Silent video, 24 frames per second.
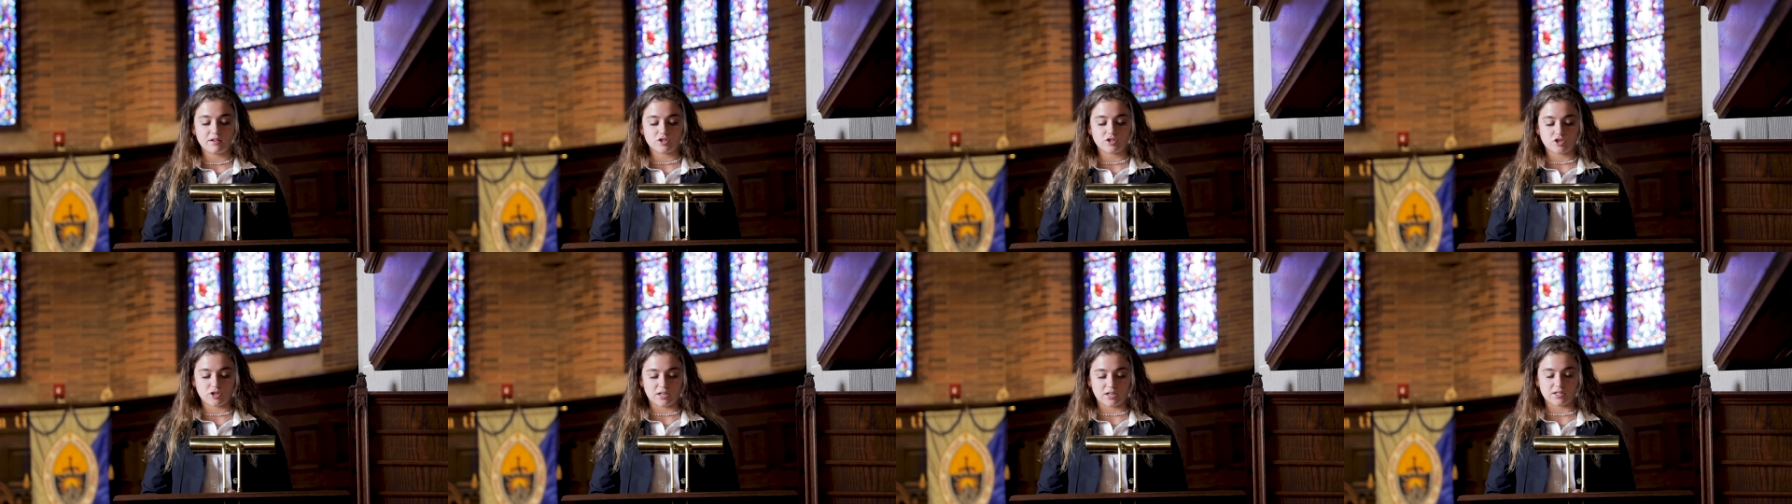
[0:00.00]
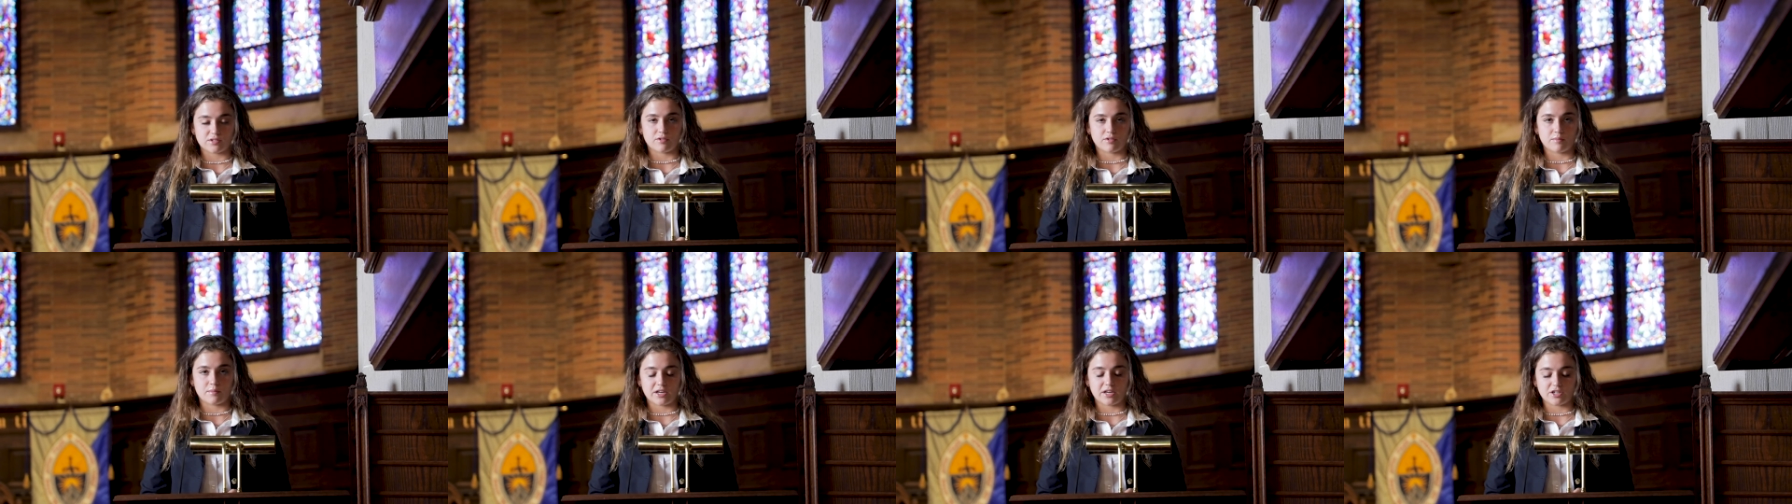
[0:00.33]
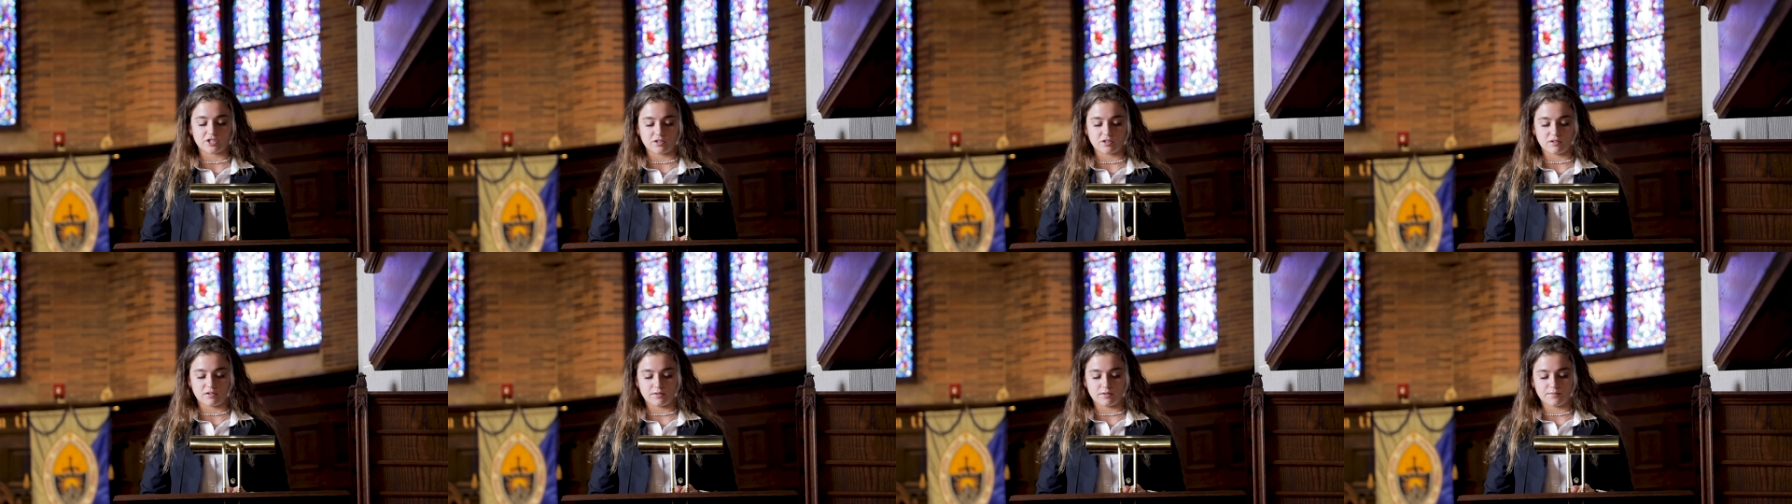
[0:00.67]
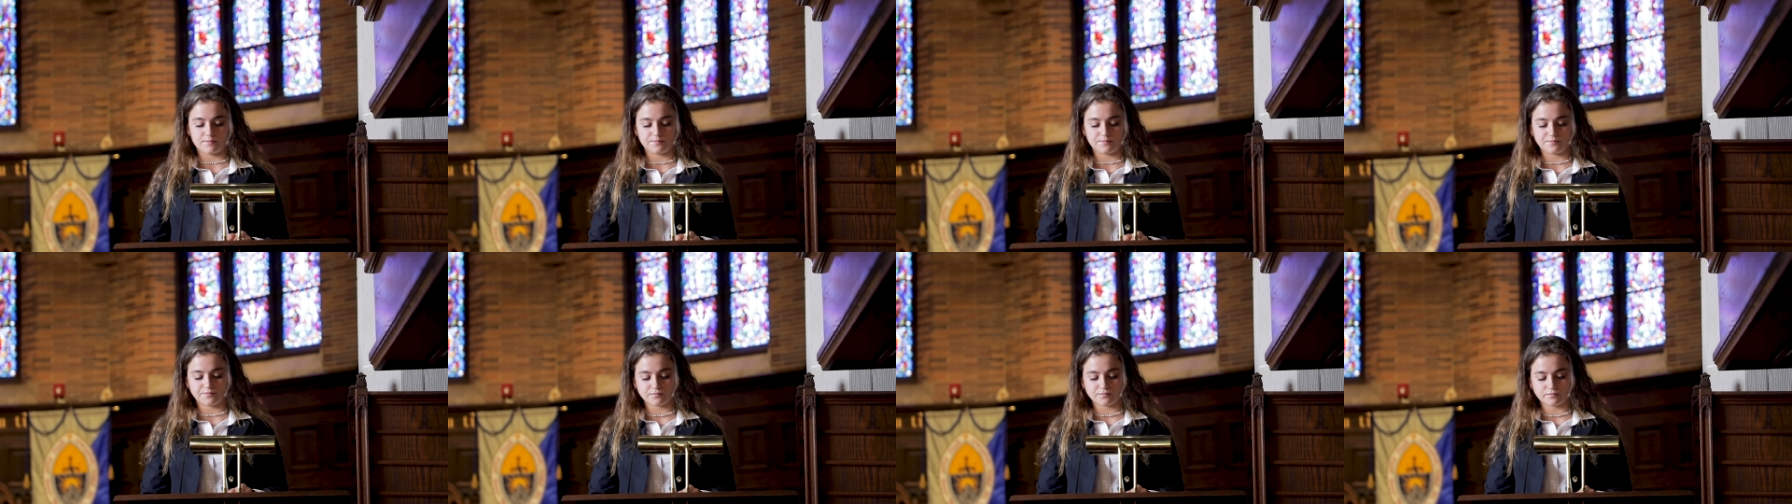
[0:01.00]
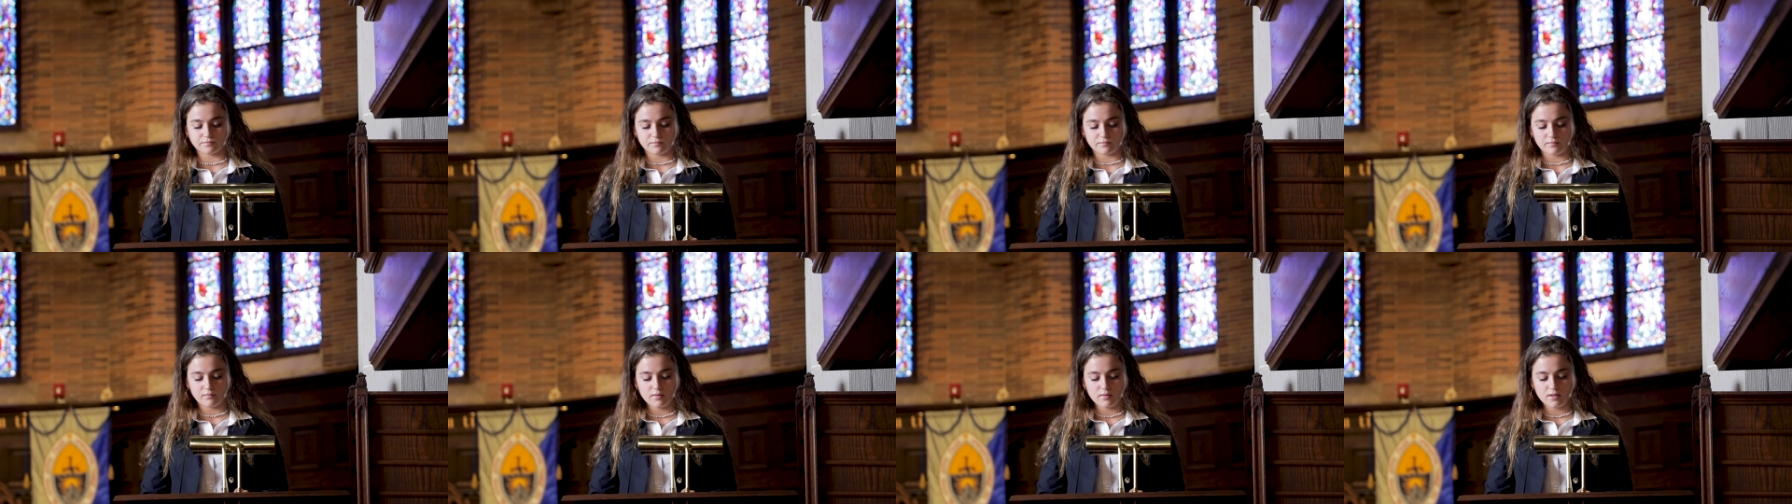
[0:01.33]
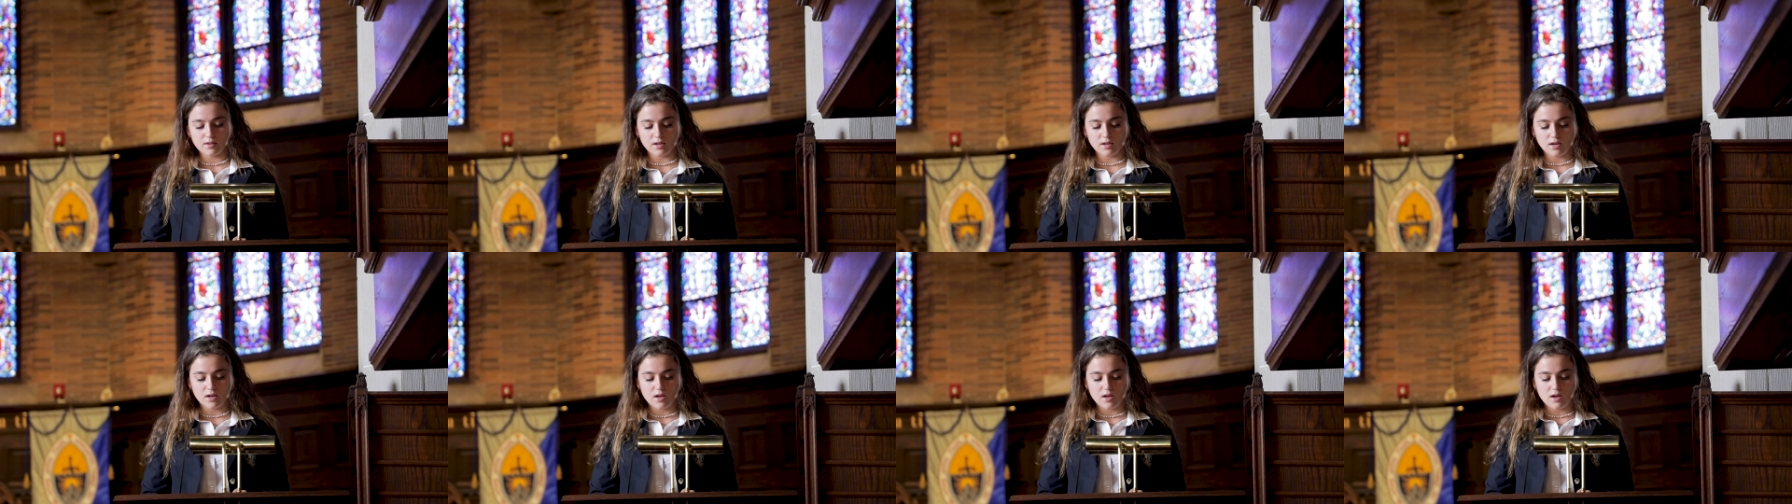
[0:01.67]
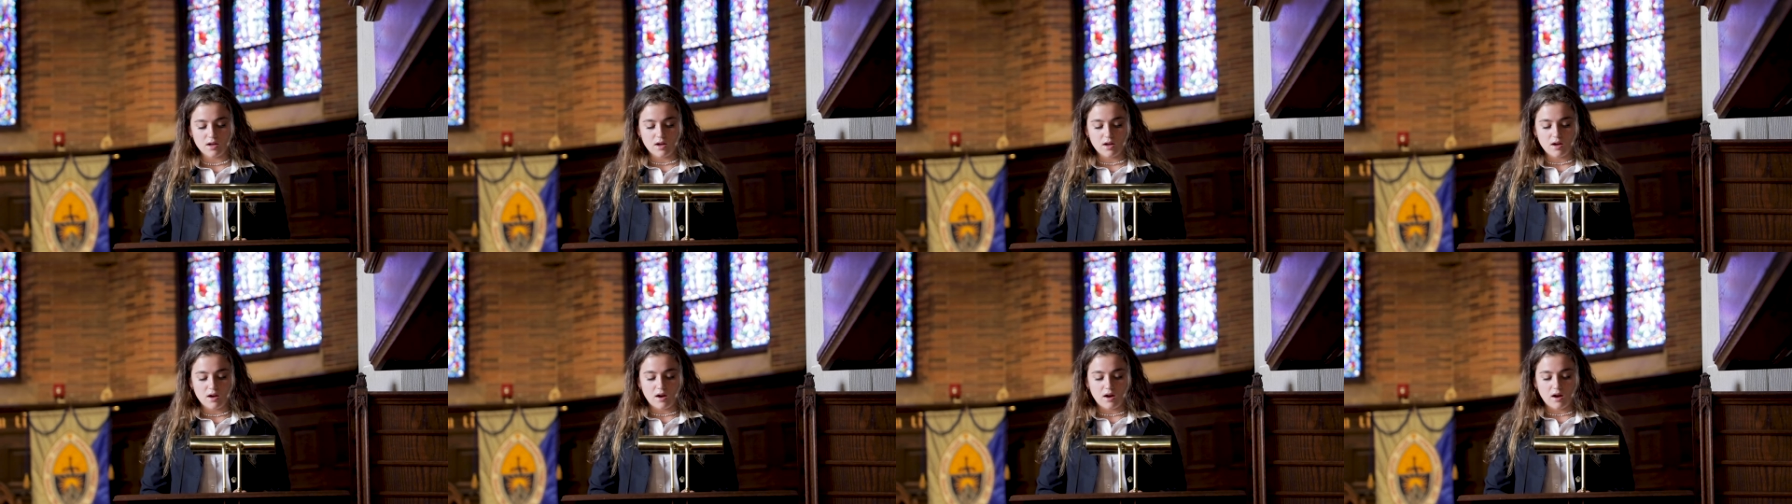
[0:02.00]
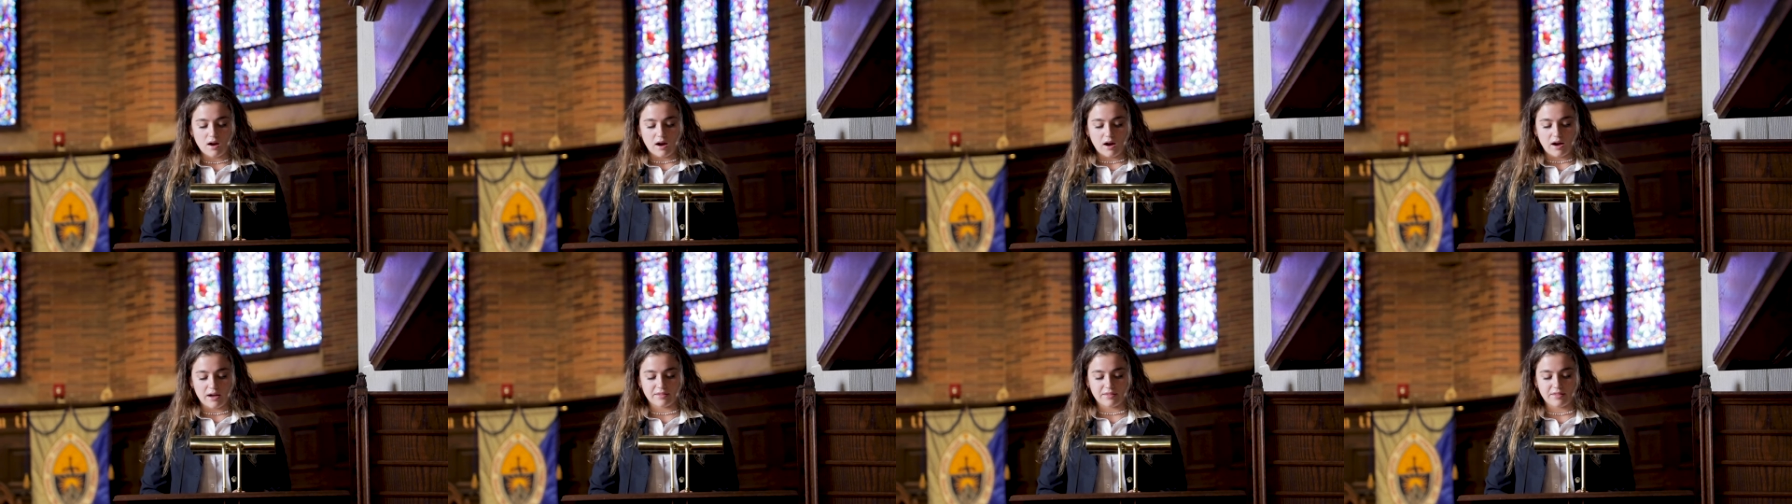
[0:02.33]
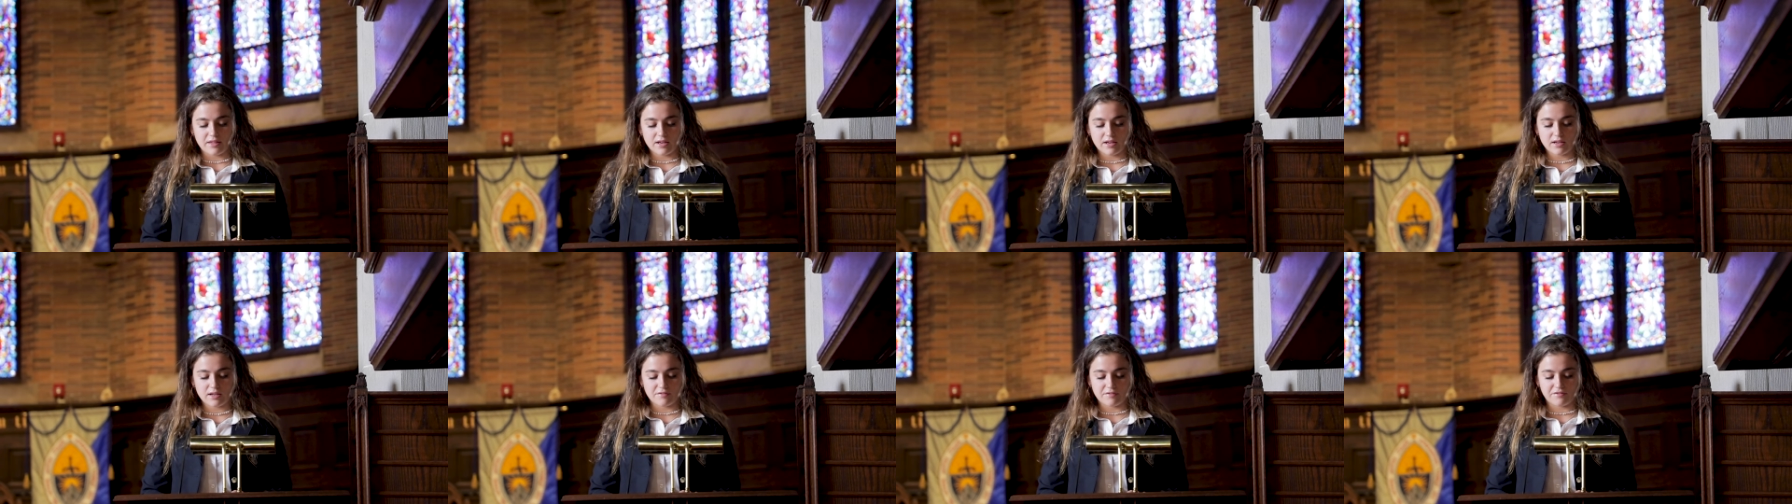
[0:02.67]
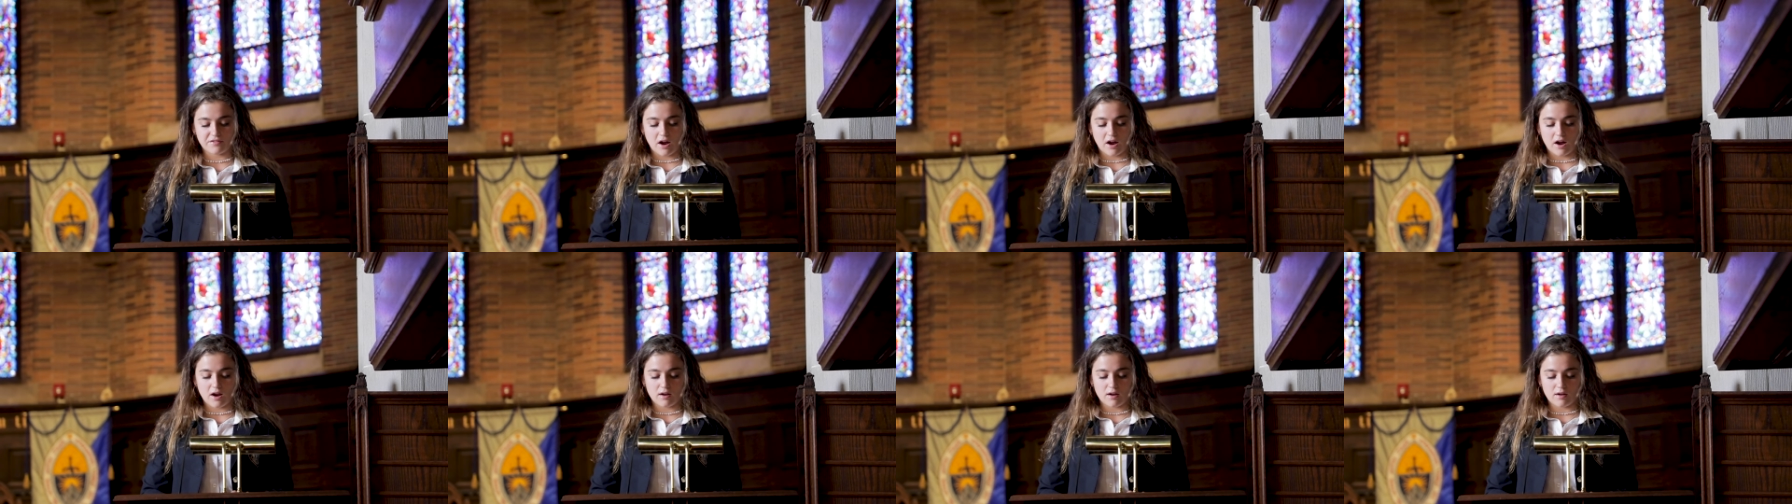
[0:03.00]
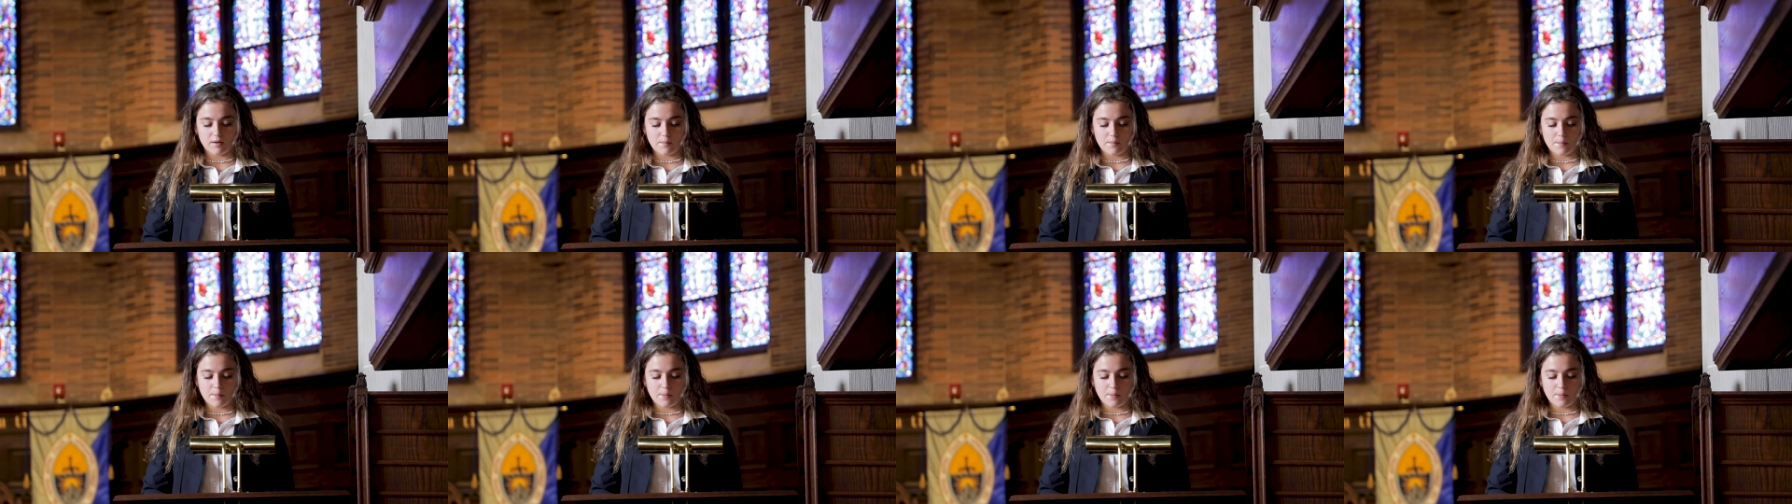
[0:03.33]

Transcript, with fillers: transformational. I think if not